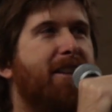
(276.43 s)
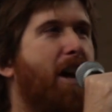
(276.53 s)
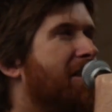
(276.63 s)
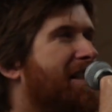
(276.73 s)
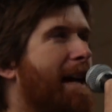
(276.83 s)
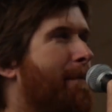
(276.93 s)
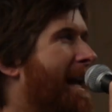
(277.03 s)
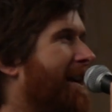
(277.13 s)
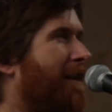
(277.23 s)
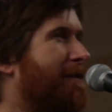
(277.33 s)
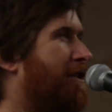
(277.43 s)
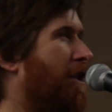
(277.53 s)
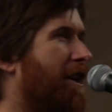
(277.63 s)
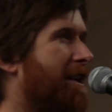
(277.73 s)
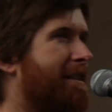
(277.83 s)
Don't take money off
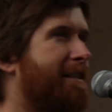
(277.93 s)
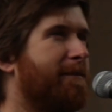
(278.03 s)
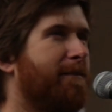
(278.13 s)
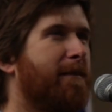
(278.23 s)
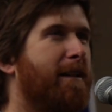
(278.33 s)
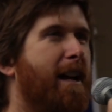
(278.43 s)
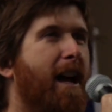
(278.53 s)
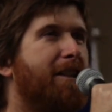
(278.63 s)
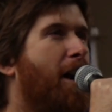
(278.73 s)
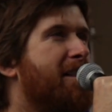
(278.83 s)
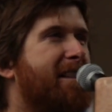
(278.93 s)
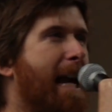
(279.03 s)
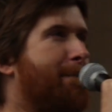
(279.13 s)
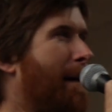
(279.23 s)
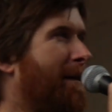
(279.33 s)
students. Don't
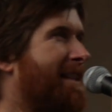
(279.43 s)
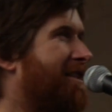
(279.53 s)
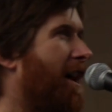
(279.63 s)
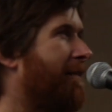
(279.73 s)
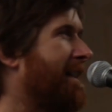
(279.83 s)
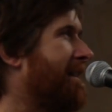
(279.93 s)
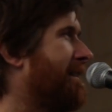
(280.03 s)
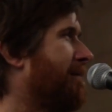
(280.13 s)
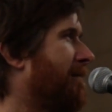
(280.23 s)
sack public servants.